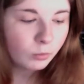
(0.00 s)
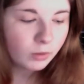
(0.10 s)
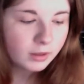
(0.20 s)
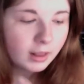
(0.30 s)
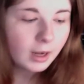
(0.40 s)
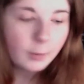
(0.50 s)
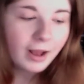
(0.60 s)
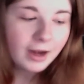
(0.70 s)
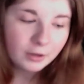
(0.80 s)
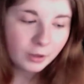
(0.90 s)
lot of
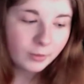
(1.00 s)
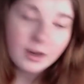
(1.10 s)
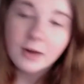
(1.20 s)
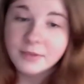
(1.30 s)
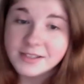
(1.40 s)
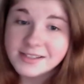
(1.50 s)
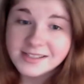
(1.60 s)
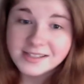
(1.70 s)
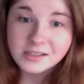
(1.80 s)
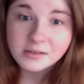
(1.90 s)
pattern going on with the
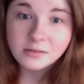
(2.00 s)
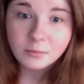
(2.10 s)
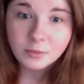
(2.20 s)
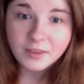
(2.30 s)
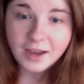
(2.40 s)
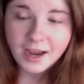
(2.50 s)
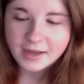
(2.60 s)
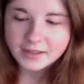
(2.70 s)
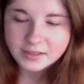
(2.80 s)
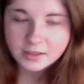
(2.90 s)
season with that.
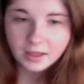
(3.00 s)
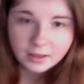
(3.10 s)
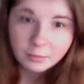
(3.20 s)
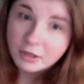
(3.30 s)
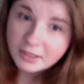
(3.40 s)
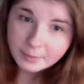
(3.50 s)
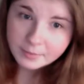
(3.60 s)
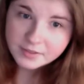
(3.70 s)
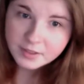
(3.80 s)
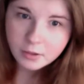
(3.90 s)
It's like the Britney
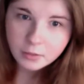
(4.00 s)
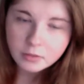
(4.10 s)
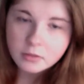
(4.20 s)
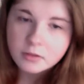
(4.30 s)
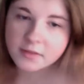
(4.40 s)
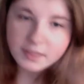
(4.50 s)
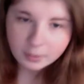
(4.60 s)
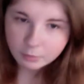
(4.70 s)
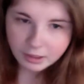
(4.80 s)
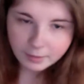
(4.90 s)
episode, the
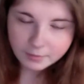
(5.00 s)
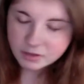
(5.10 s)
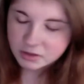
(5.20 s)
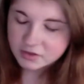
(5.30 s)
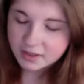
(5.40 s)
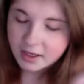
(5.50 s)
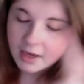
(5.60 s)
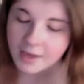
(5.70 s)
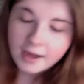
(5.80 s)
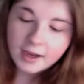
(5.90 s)
second Britney episode I should say,
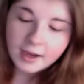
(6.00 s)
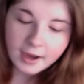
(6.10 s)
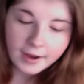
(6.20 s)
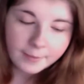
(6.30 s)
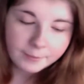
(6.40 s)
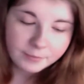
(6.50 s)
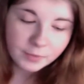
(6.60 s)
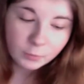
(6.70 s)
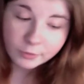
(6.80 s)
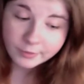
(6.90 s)
the
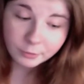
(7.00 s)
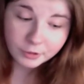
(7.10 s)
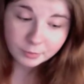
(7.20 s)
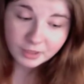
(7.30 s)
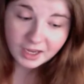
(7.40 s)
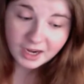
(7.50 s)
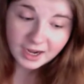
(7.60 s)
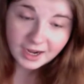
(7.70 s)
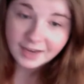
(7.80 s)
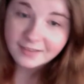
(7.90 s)
Role You're Born to
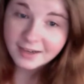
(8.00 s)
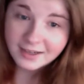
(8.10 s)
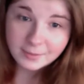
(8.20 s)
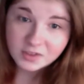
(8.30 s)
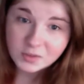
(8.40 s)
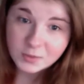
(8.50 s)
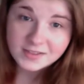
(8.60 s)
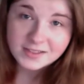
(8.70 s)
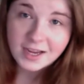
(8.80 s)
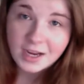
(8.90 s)
Play, and Dynamic
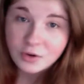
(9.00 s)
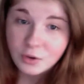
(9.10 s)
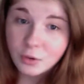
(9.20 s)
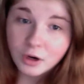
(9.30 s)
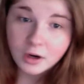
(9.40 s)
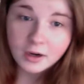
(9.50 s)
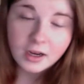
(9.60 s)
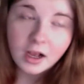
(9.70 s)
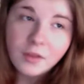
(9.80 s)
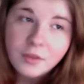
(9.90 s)
Duets that had no Kurt in it,
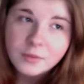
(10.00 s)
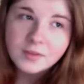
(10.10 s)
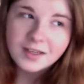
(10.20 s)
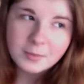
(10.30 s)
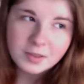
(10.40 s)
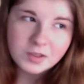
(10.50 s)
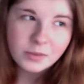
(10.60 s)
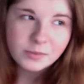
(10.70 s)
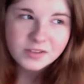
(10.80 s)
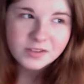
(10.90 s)
although Dynamic
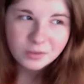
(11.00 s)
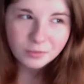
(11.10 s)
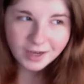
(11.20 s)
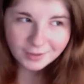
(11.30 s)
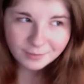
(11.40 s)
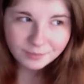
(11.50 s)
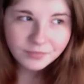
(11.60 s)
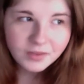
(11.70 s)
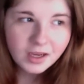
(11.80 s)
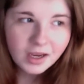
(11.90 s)
Duets is alright.
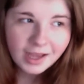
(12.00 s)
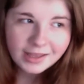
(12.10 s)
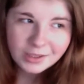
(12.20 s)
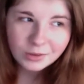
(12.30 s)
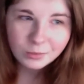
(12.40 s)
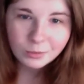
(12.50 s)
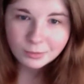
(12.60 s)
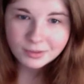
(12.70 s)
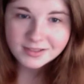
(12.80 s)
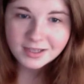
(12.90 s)
I think with the
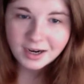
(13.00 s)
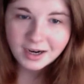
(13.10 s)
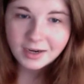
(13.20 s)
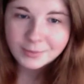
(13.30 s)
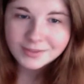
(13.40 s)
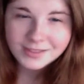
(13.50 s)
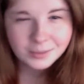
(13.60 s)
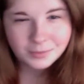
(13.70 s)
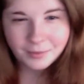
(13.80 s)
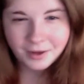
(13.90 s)
Warblers there, it was a little
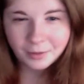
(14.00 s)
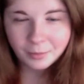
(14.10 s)
bit better,